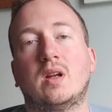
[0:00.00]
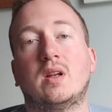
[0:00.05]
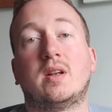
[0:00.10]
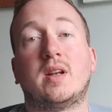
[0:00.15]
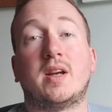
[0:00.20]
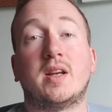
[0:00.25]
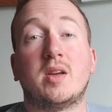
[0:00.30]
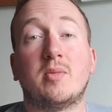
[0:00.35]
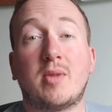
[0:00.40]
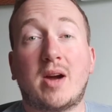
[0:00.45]

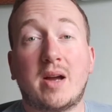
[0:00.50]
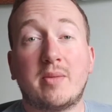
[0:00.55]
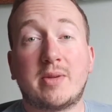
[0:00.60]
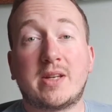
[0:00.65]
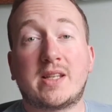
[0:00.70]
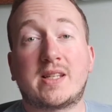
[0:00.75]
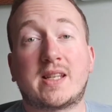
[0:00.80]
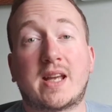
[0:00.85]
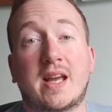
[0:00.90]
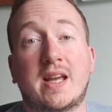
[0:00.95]
Now you might be
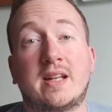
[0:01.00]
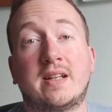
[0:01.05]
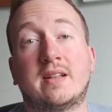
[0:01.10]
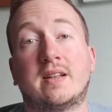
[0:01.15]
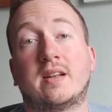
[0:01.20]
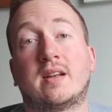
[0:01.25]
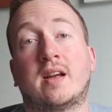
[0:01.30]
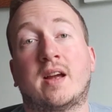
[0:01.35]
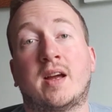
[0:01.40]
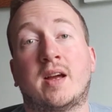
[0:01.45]
saying,
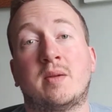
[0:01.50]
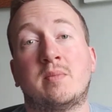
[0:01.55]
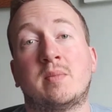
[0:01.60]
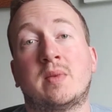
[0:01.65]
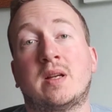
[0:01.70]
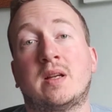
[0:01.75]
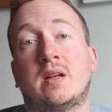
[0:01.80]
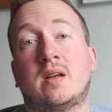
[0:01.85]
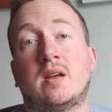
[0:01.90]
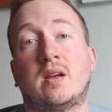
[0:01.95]

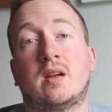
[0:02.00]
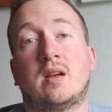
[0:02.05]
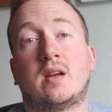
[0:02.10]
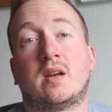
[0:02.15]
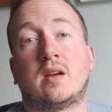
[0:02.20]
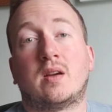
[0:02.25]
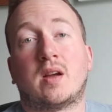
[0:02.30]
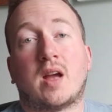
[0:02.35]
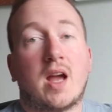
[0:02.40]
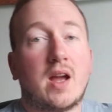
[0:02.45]

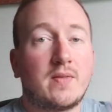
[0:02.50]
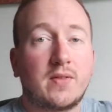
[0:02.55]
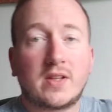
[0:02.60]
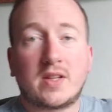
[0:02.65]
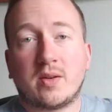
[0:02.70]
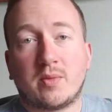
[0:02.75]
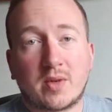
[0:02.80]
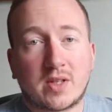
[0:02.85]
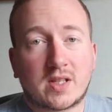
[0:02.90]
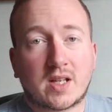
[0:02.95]

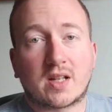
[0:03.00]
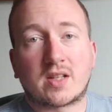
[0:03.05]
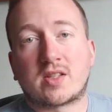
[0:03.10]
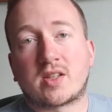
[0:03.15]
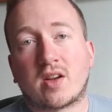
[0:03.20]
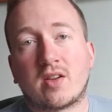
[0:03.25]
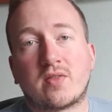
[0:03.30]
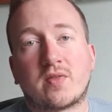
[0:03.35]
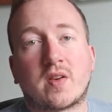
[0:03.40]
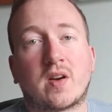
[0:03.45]
everything we said
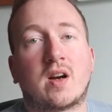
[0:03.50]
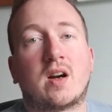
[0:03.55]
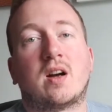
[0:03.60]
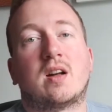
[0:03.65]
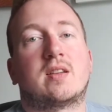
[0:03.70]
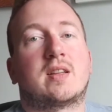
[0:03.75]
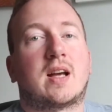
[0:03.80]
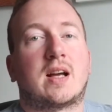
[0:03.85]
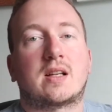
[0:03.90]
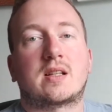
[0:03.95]
so far,
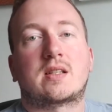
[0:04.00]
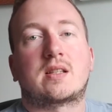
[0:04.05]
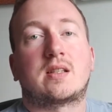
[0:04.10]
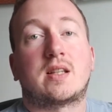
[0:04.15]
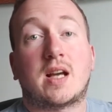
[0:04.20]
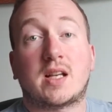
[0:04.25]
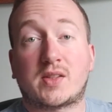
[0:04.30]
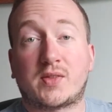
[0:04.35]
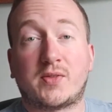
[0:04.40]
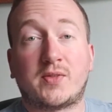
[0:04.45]

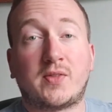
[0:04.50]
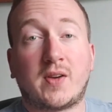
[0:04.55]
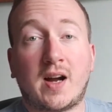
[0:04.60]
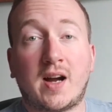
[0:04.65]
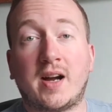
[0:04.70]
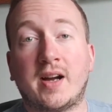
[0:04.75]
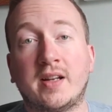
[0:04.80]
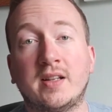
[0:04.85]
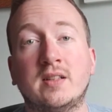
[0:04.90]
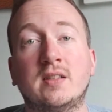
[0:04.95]
that's
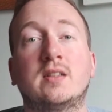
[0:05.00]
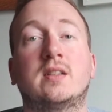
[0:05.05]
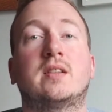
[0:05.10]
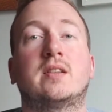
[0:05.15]
fine